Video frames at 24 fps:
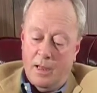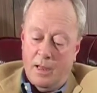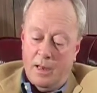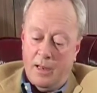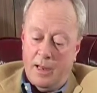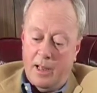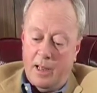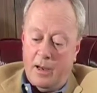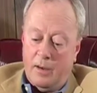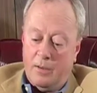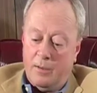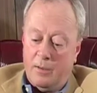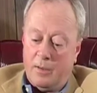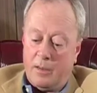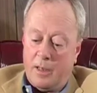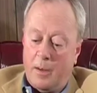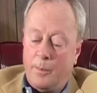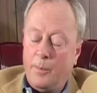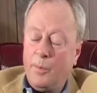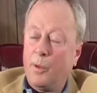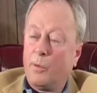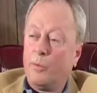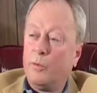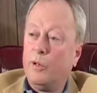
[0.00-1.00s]
Now, a
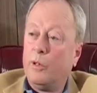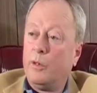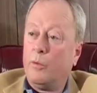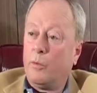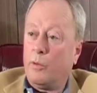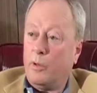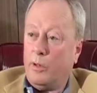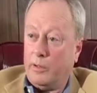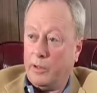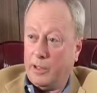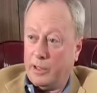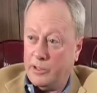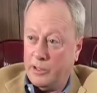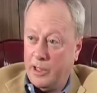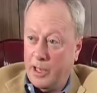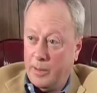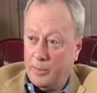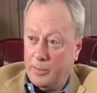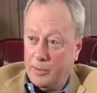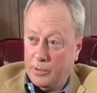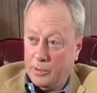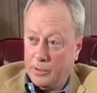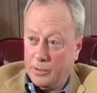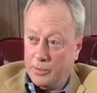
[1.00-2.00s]
couple of real-world
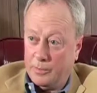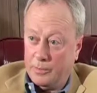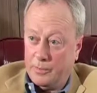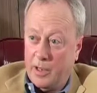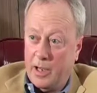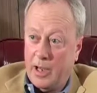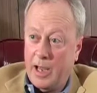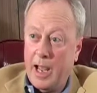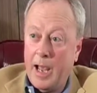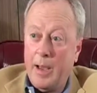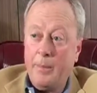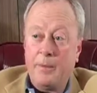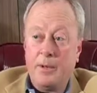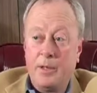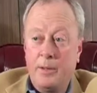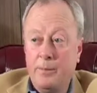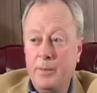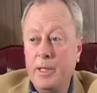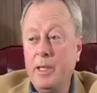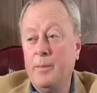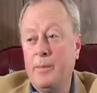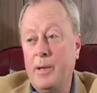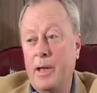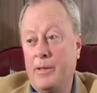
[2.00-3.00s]
examples. I happen to
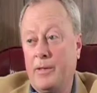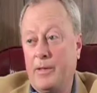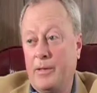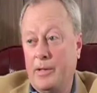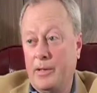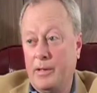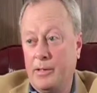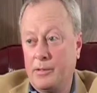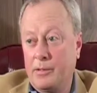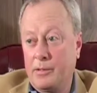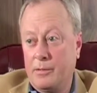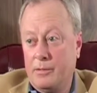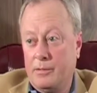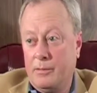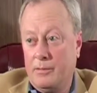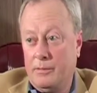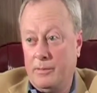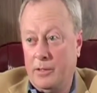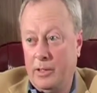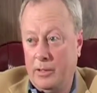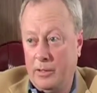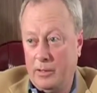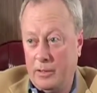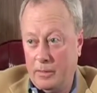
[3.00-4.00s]
be Methodist
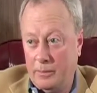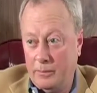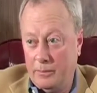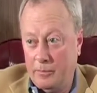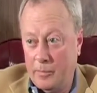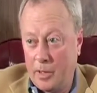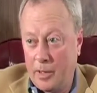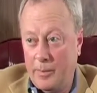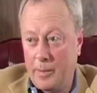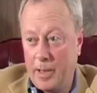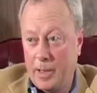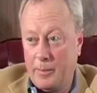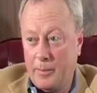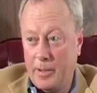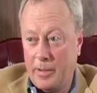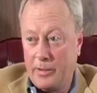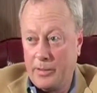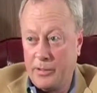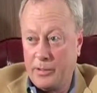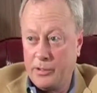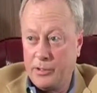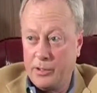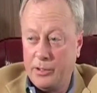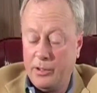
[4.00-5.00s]
here at the Red Bank
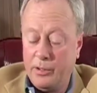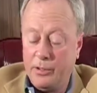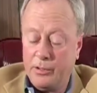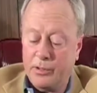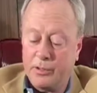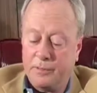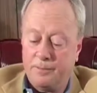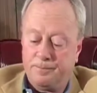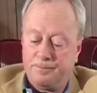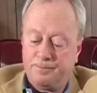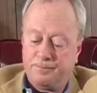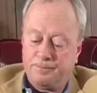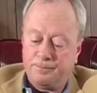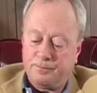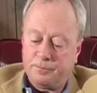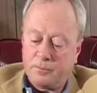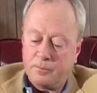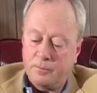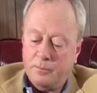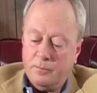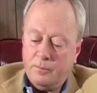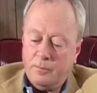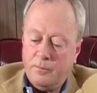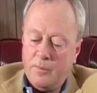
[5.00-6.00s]
Methodist Church,
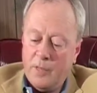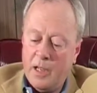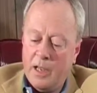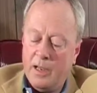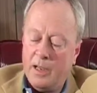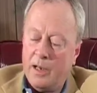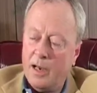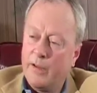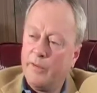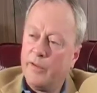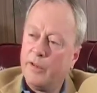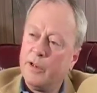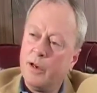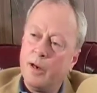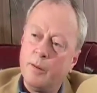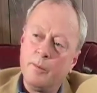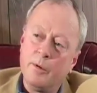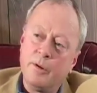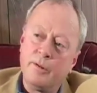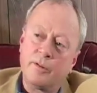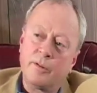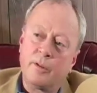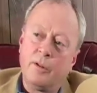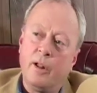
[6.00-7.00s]
and I have a
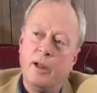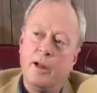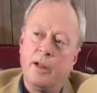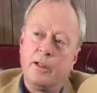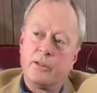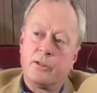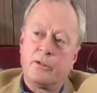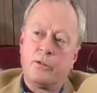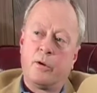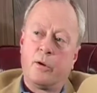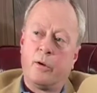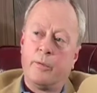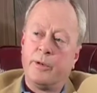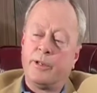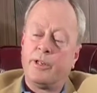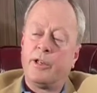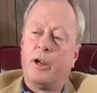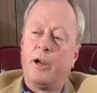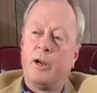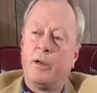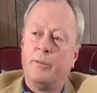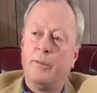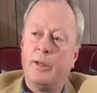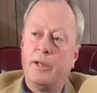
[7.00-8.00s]
number of clients who are
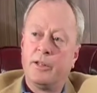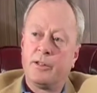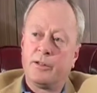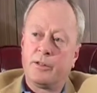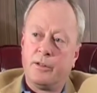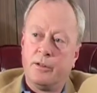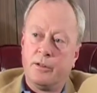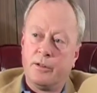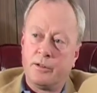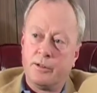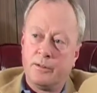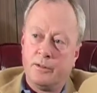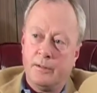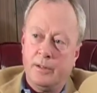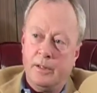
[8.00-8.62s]
retired ministers.